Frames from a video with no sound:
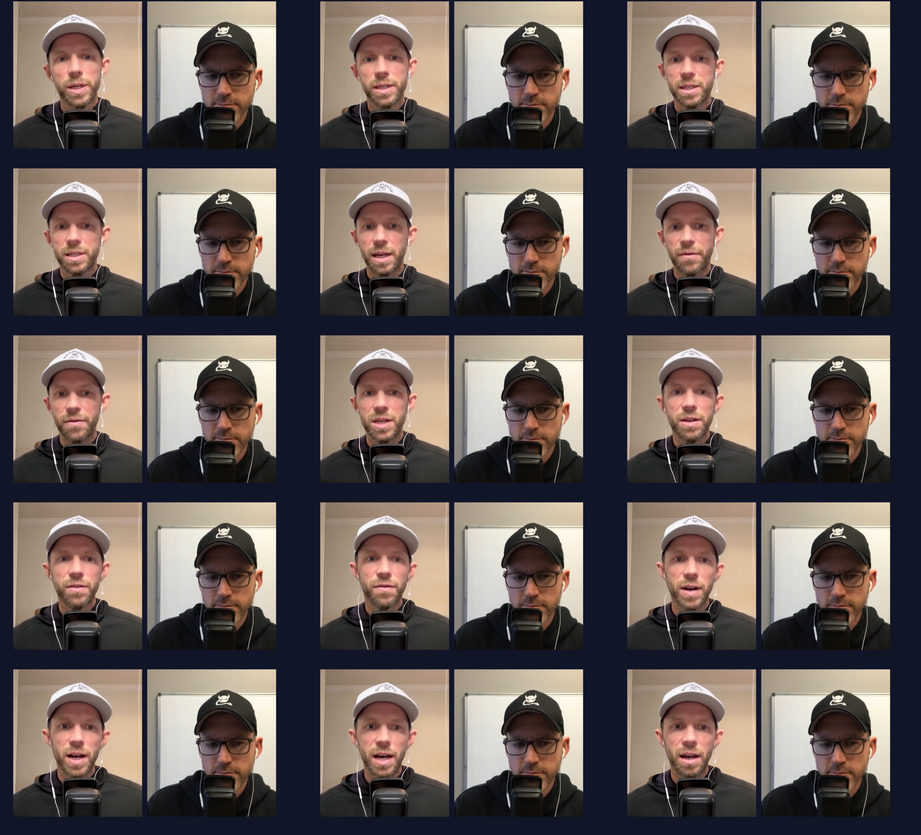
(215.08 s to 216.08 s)

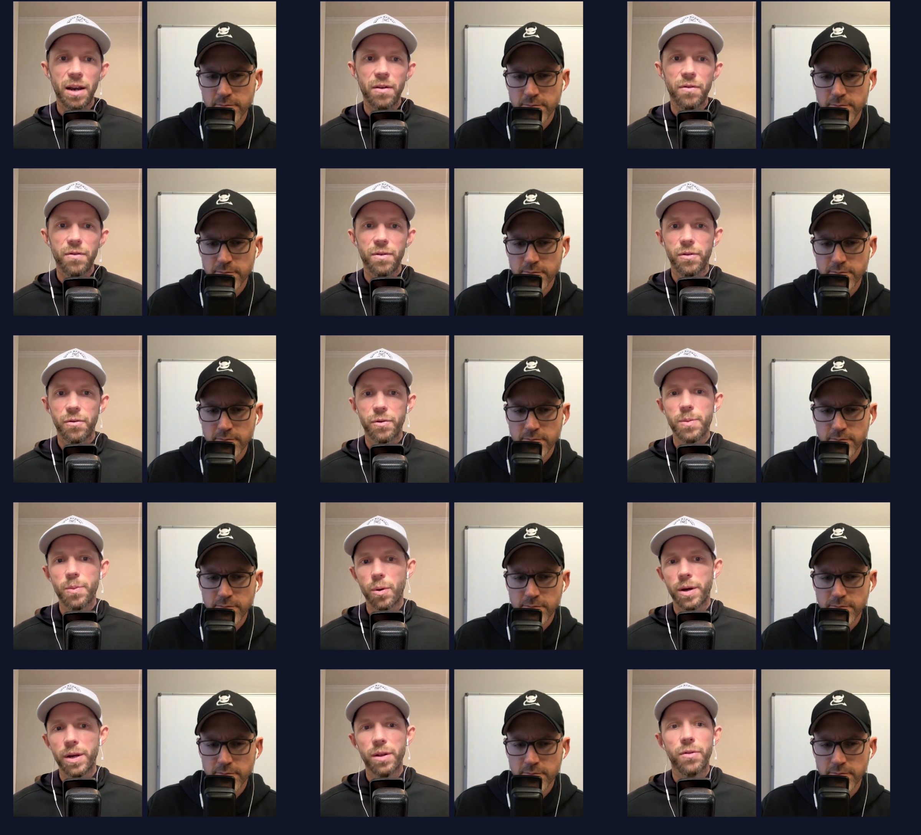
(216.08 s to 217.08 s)
Speaker 1: seventy-five three
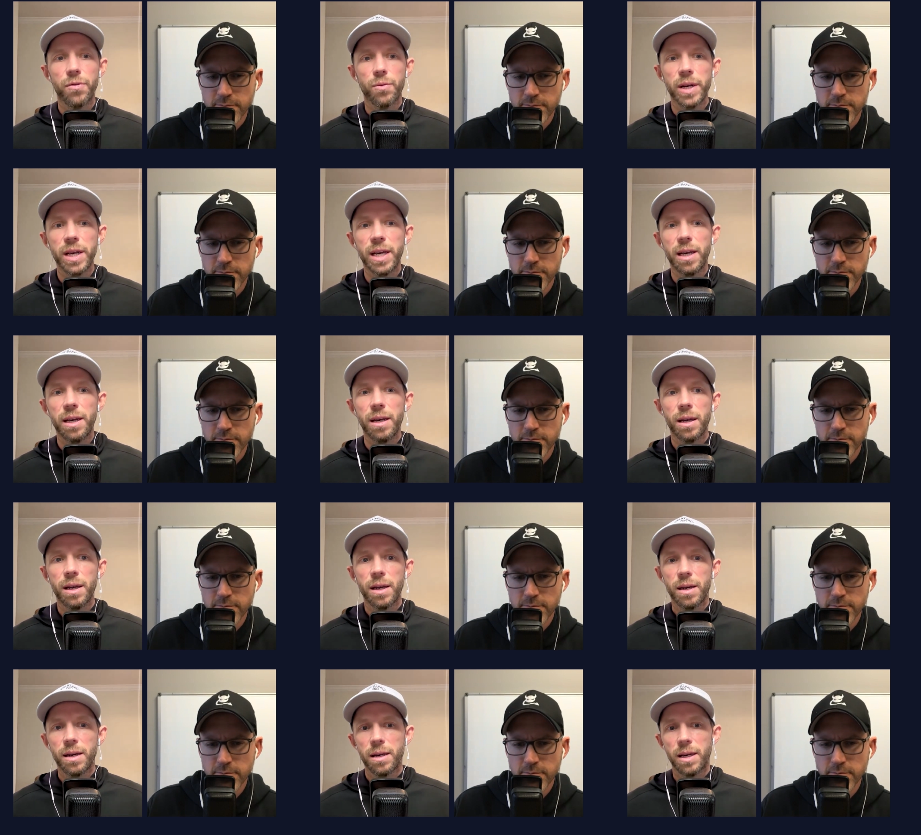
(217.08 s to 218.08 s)
point three
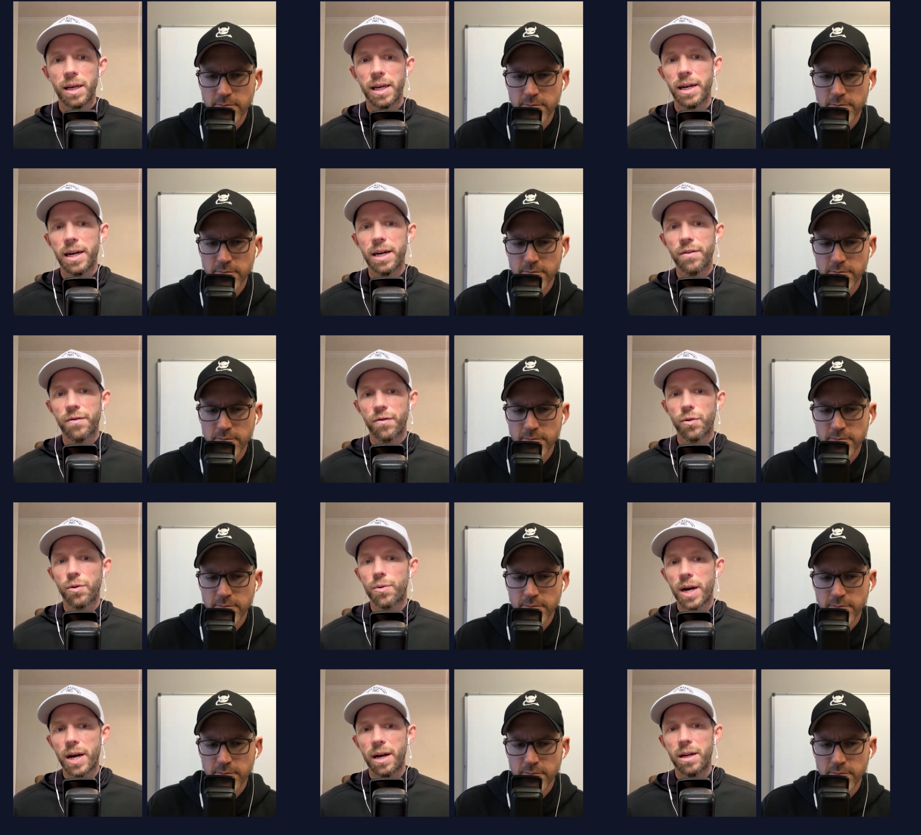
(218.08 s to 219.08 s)
get any full
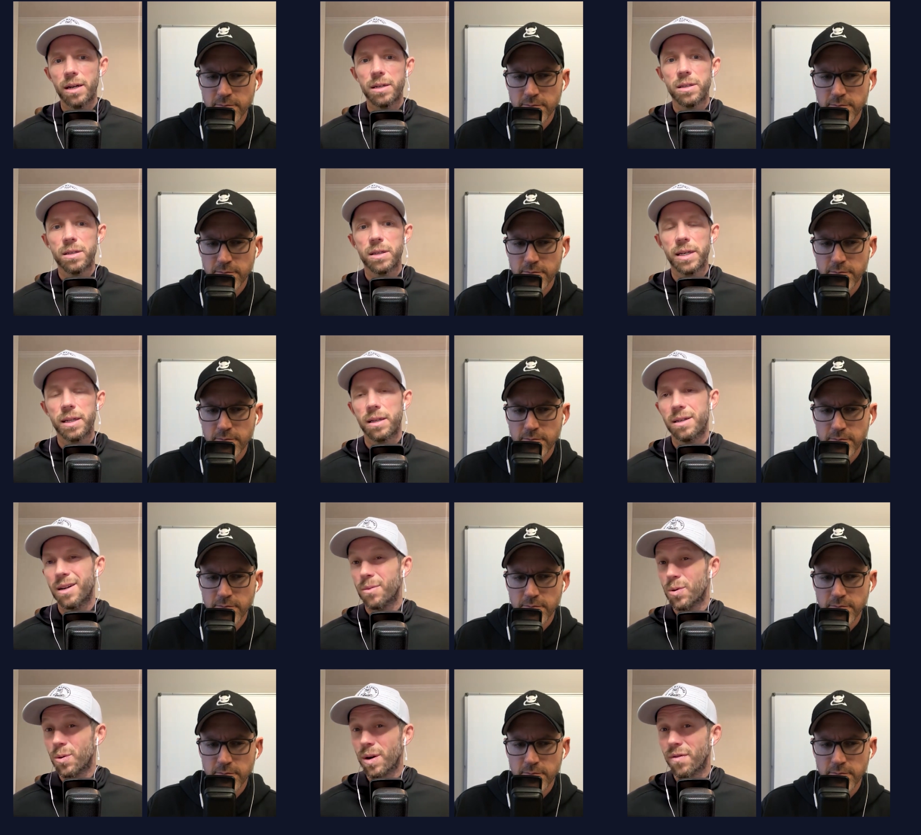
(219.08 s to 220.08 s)
rides in the
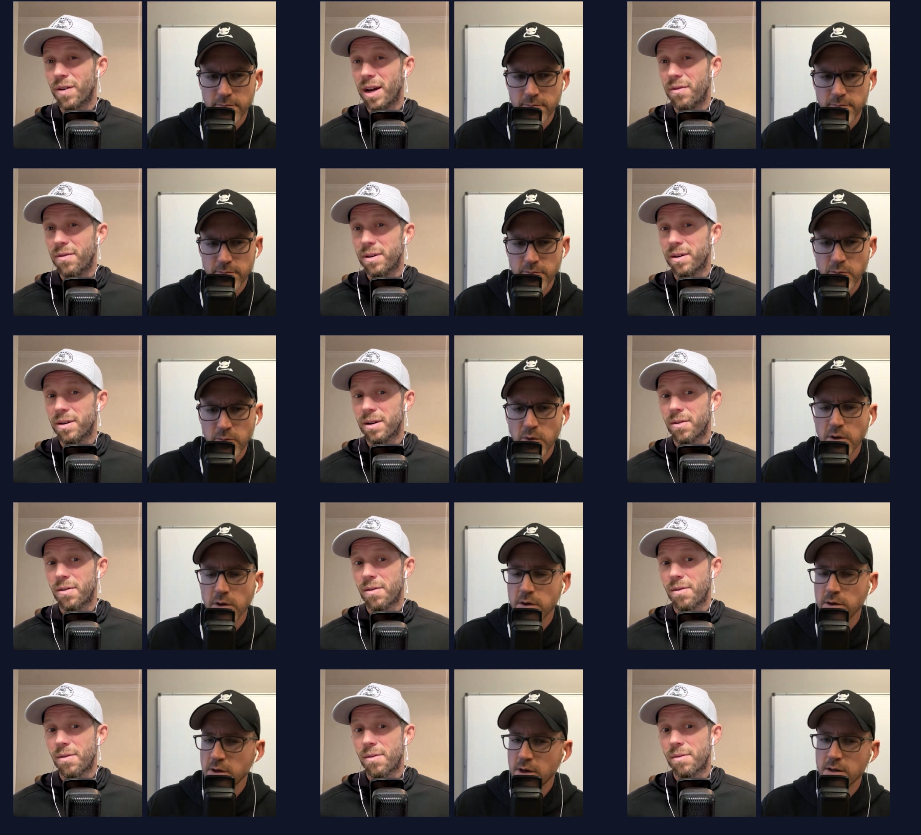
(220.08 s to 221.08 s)
top twenty-five?
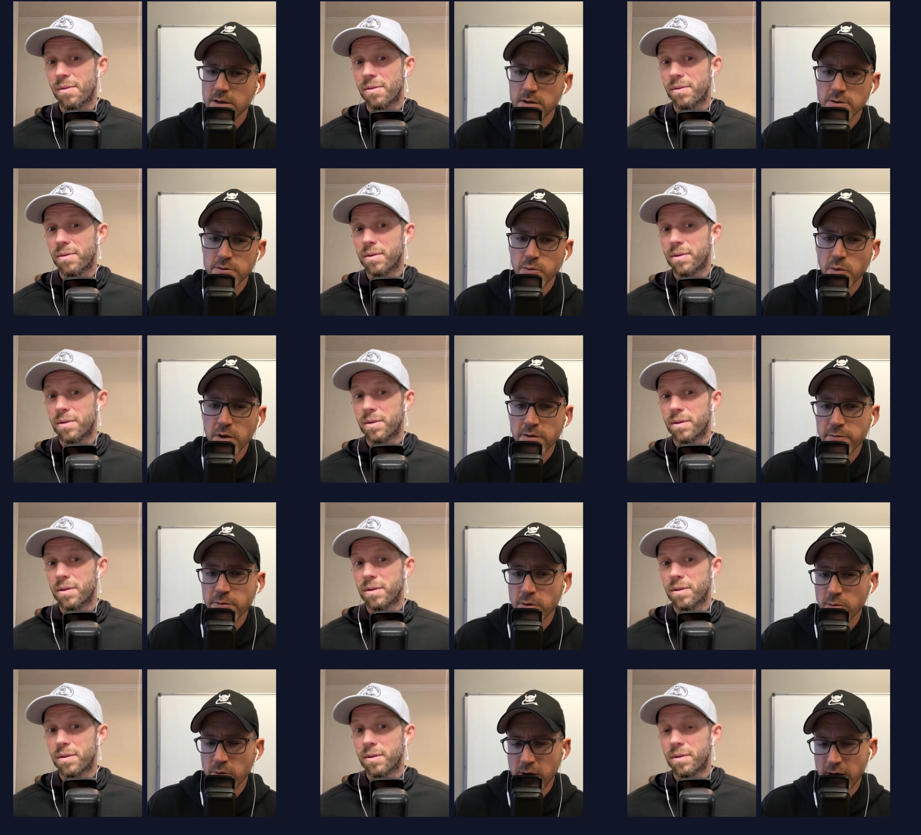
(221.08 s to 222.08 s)
Speaker 2: Yeah, there is
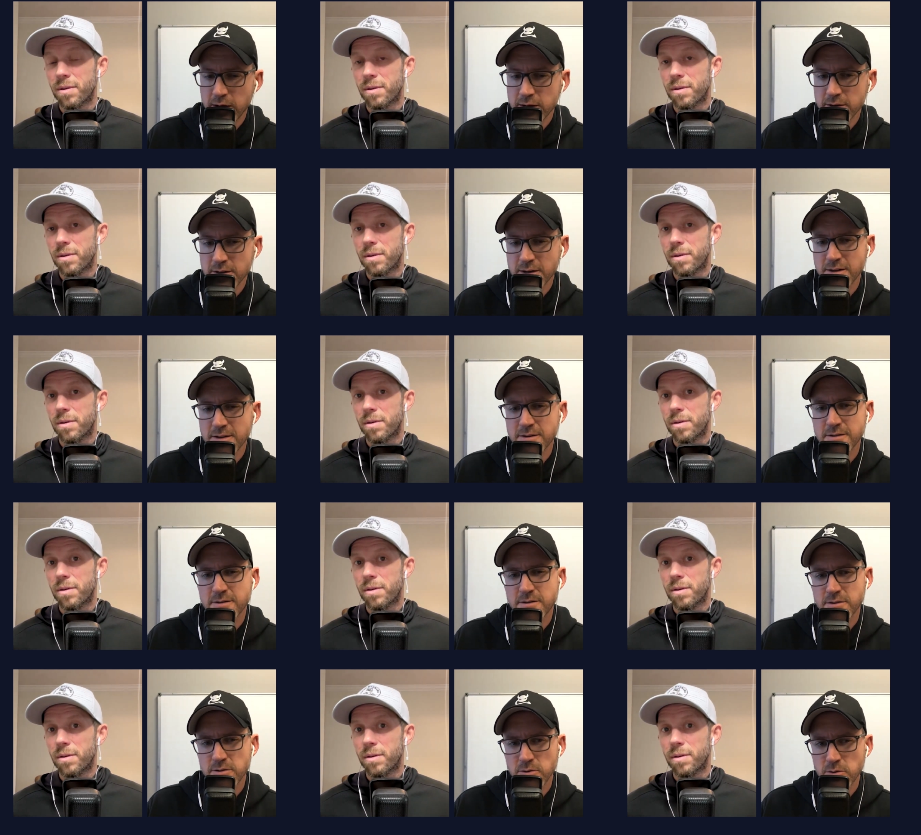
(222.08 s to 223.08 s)
one full ride. It
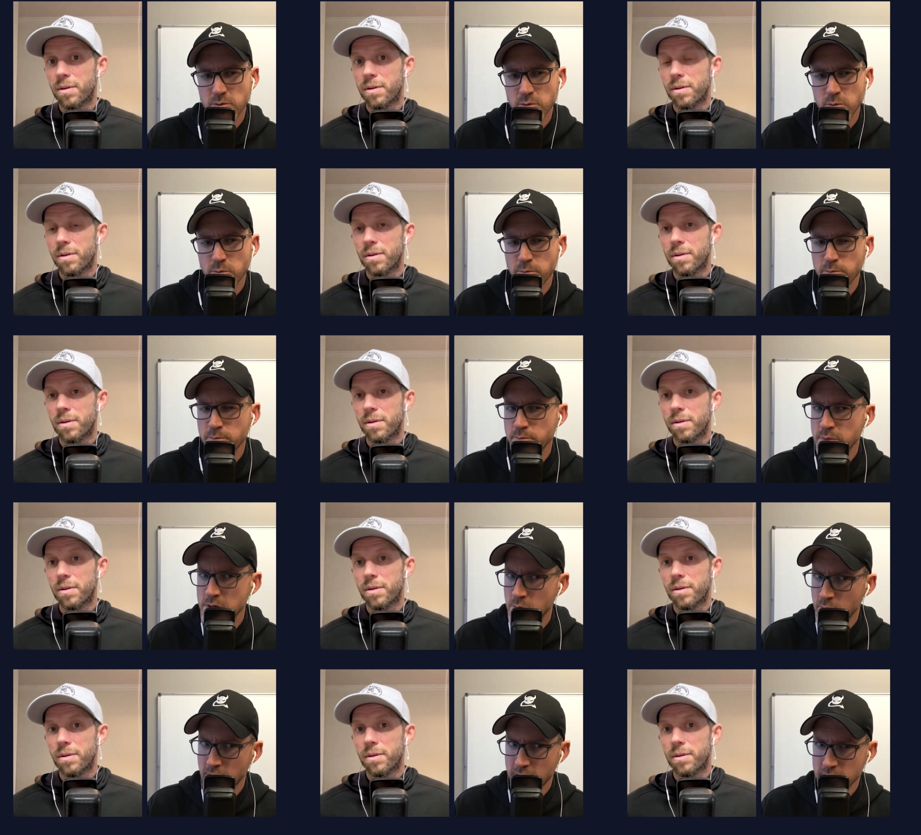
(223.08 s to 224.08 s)
is to
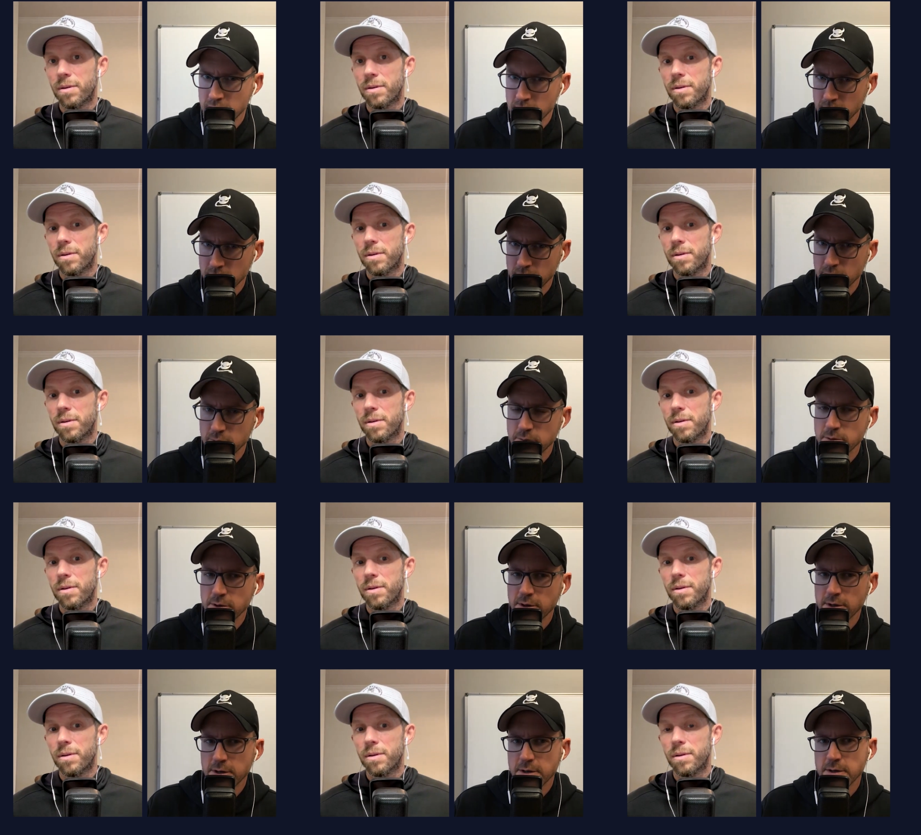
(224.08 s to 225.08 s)
B Y
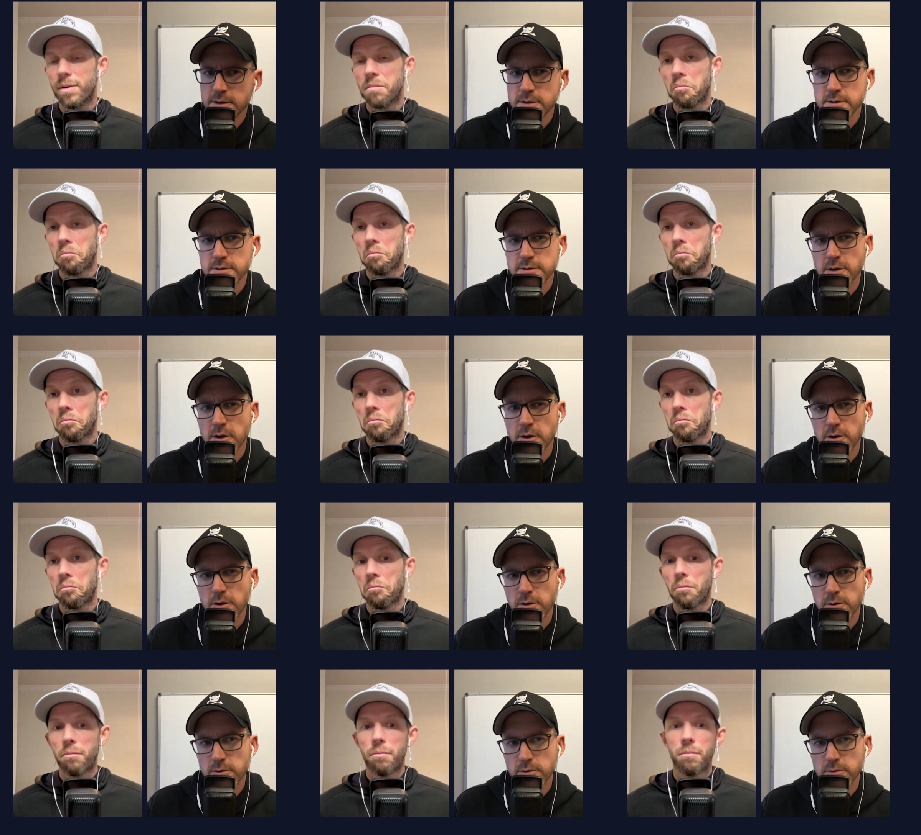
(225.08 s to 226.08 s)
U.
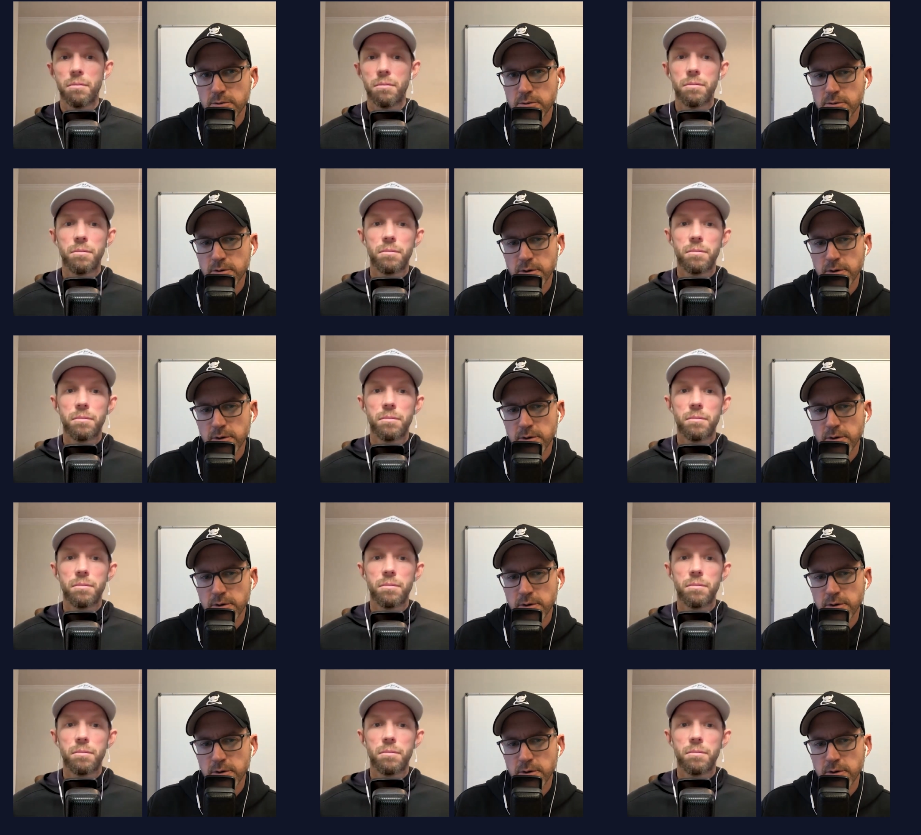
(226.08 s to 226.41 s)
So,